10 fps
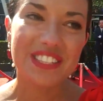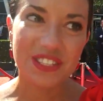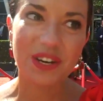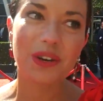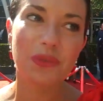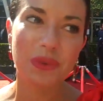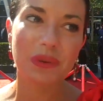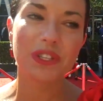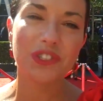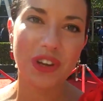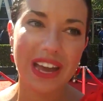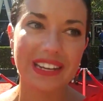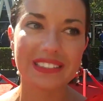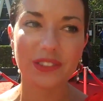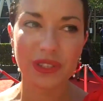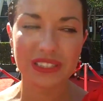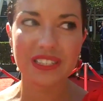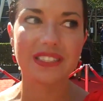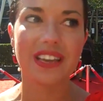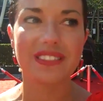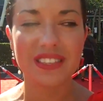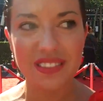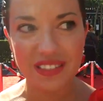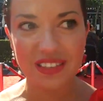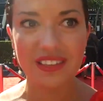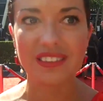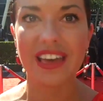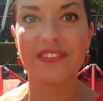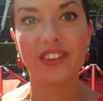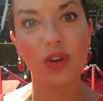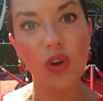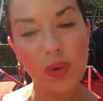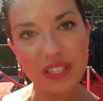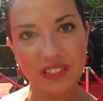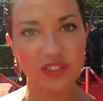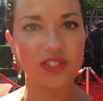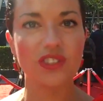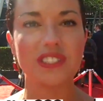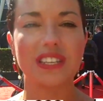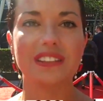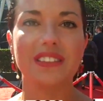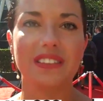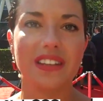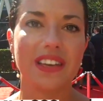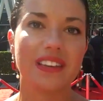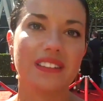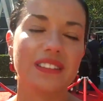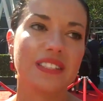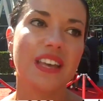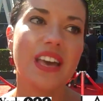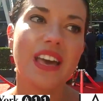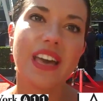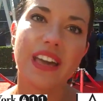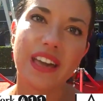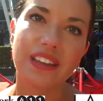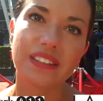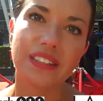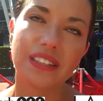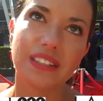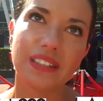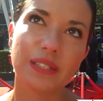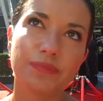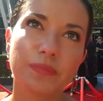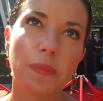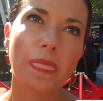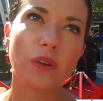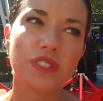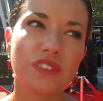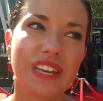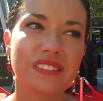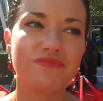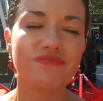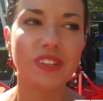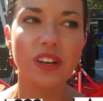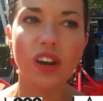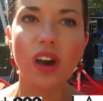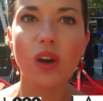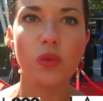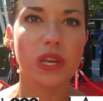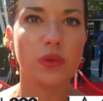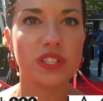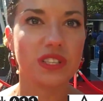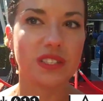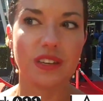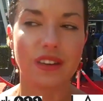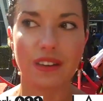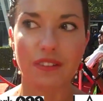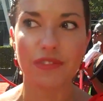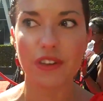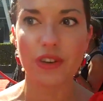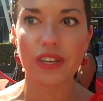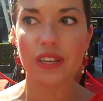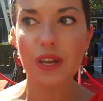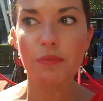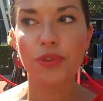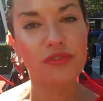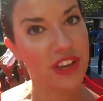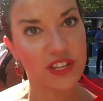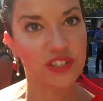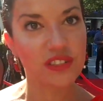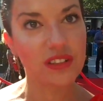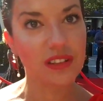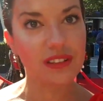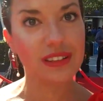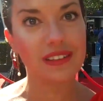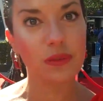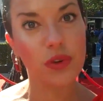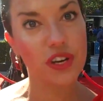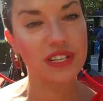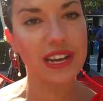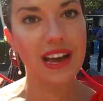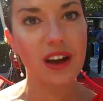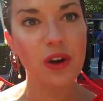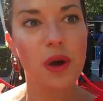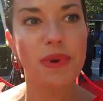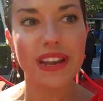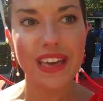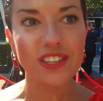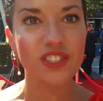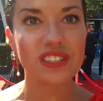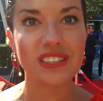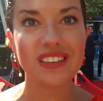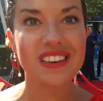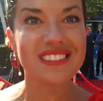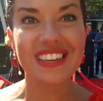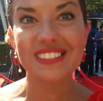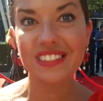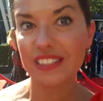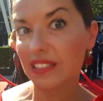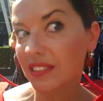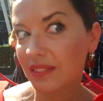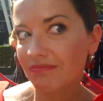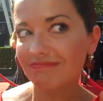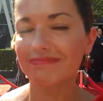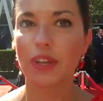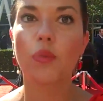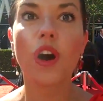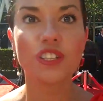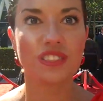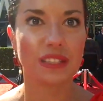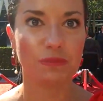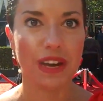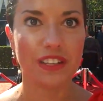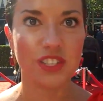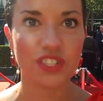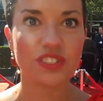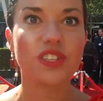And so we were trying to understand the teeth and always the dirty under the nails, and also that glowy, which is a very professional word now, but actually they didn't wash that much.